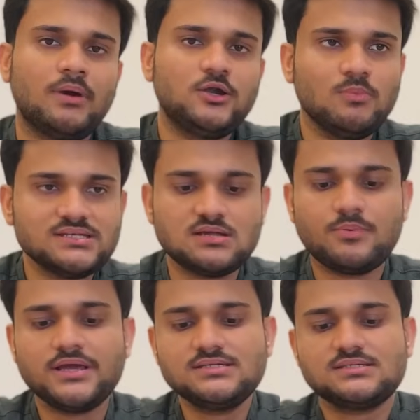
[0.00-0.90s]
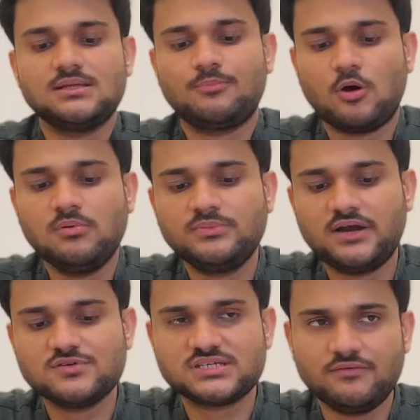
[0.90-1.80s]
but to my surprise the problem that
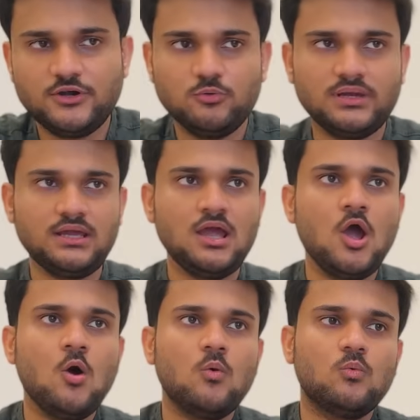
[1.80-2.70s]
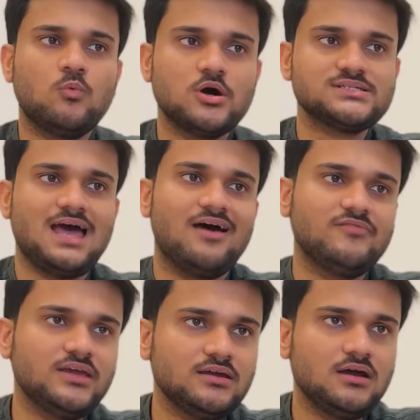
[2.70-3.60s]
was given to me was
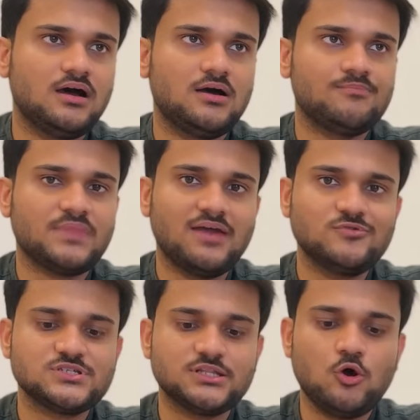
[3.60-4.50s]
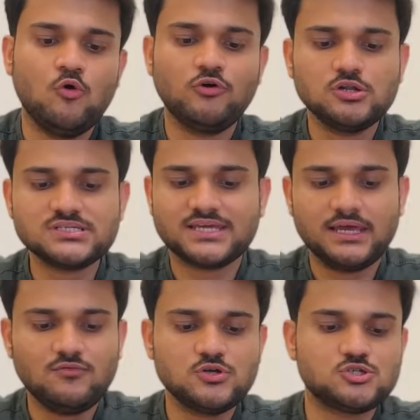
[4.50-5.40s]
having, um, I would say the overall
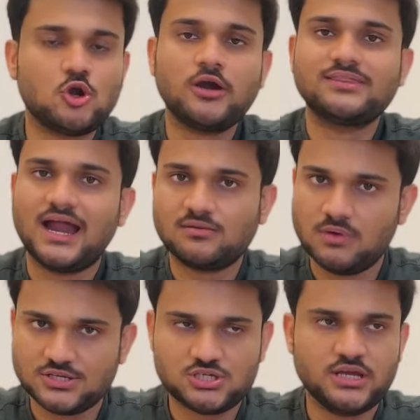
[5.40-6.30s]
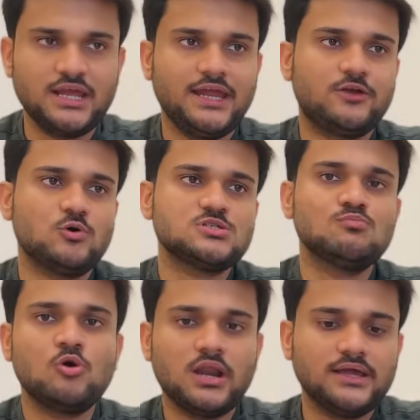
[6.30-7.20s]
scale was not that much it was
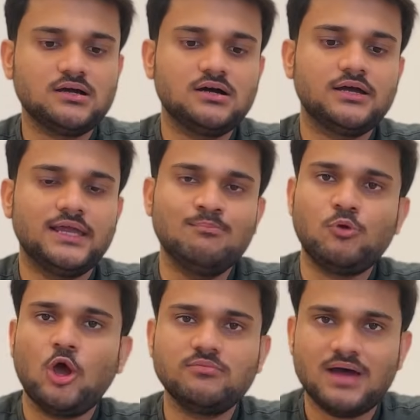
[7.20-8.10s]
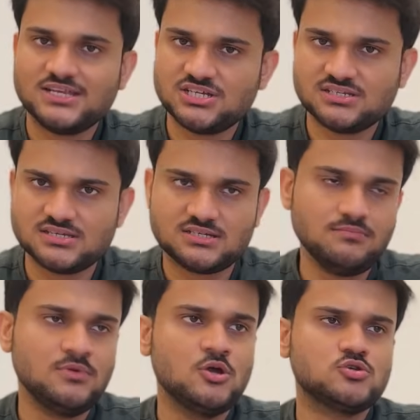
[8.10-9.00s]
more like a employee badging system
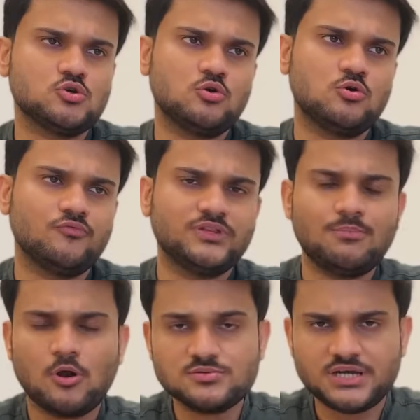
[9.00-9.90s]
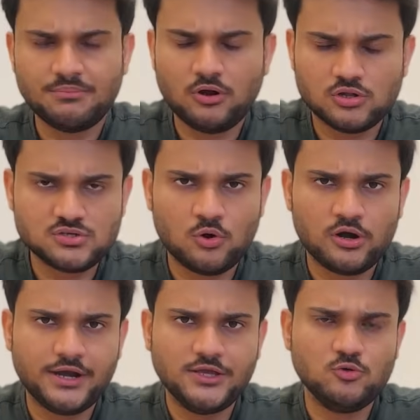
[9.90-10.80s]
so with the problem statement
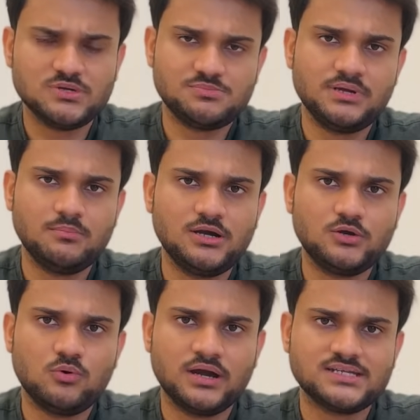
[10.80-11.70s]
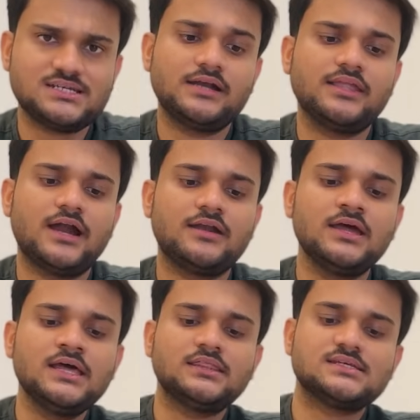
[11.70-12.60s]
already you must be able to understand
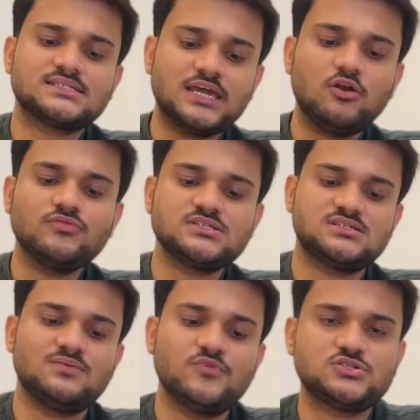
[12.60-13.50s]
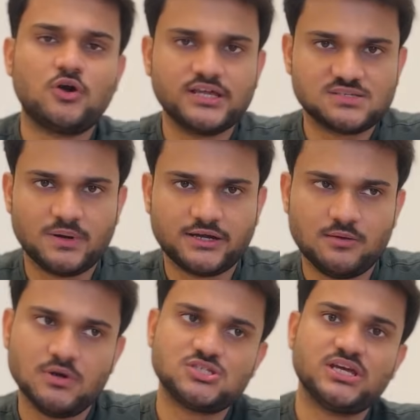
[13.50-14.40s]
that the scale of the system was not expected
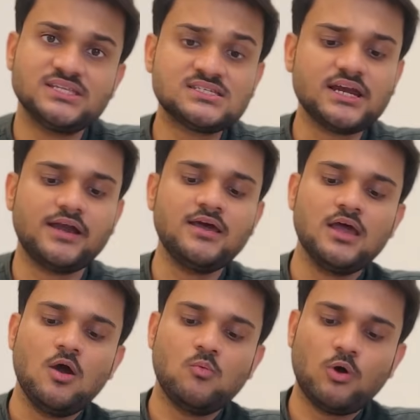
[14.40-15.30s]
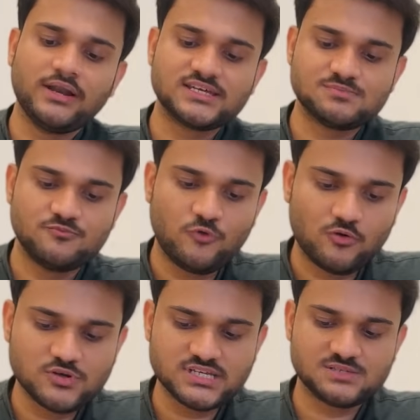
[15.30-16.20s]
much instead what ex- what
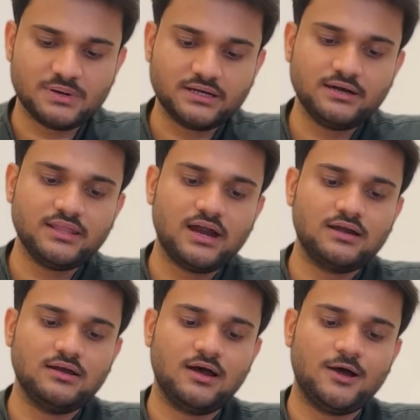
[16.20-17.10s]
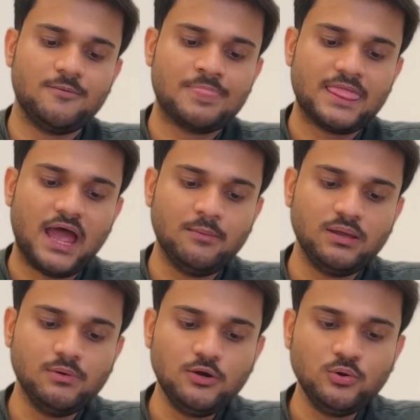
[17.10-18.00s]
was expected that um, i am
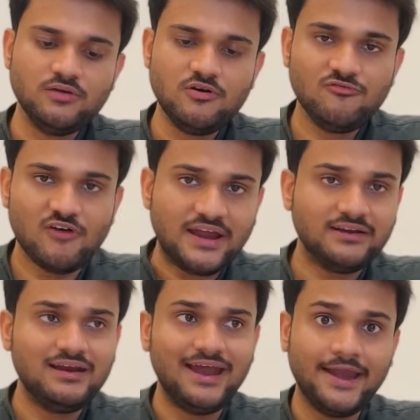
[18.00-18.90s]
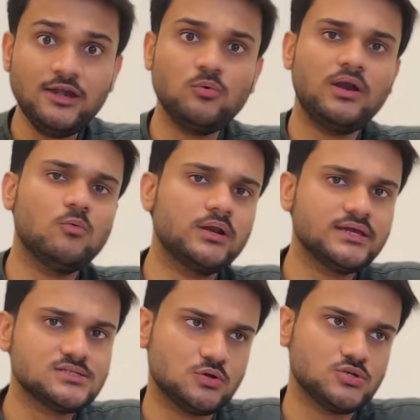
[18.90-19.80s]
able to give a final end to end
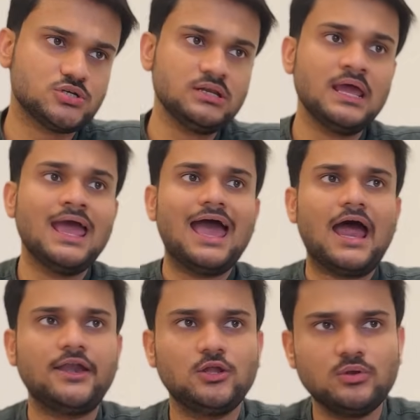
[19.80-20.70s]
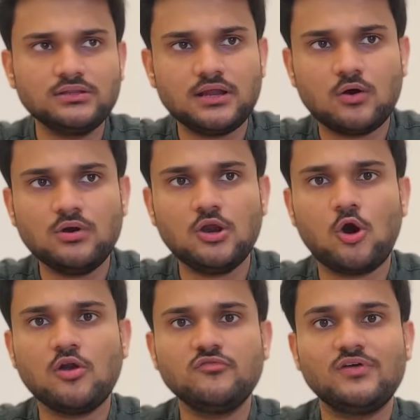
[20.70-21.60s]
working solution and during the round a
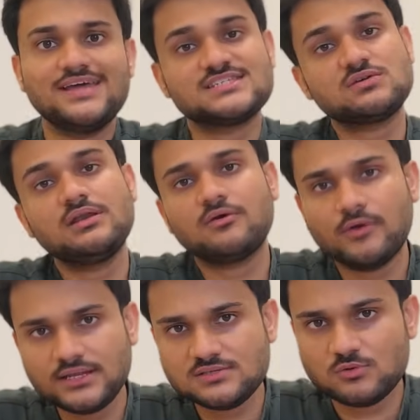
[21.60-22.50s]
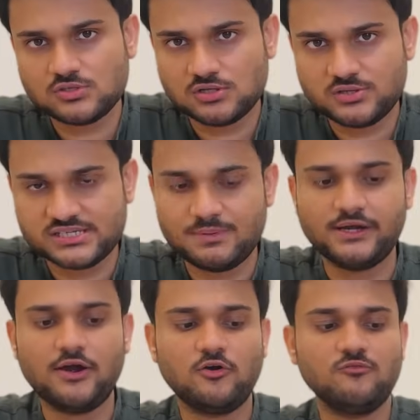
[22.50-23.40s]
lot of sql queries was also
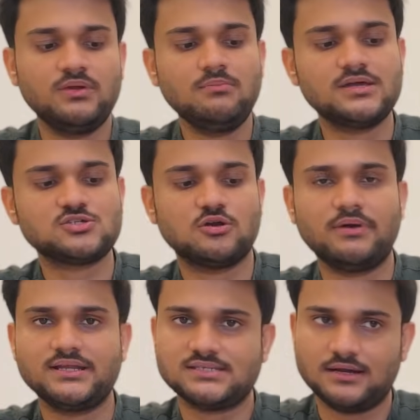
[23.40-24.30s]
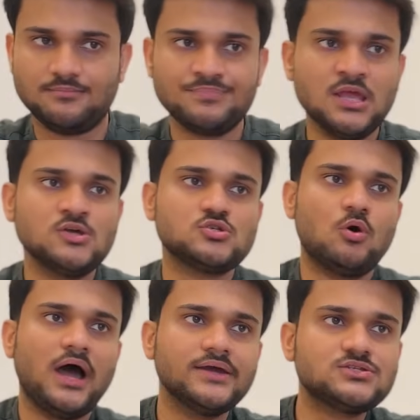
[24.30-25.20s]
expected out of me based on my design so
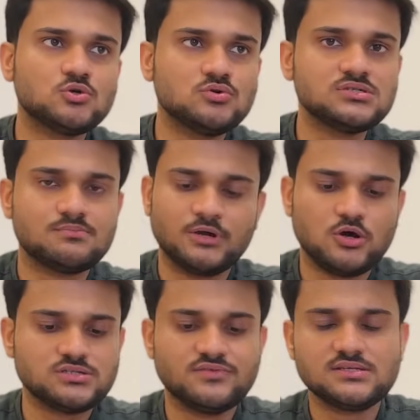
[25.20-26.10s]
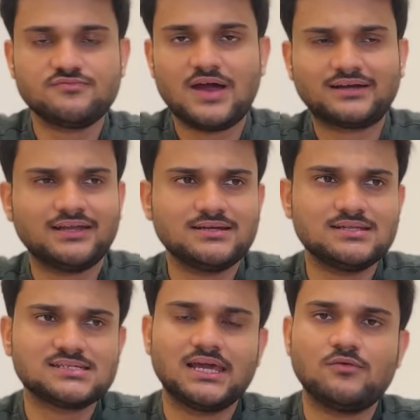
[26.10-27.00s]
i chose because of this fact that
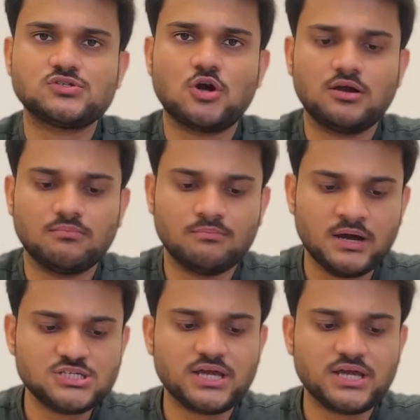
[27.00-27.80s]
the scale was not much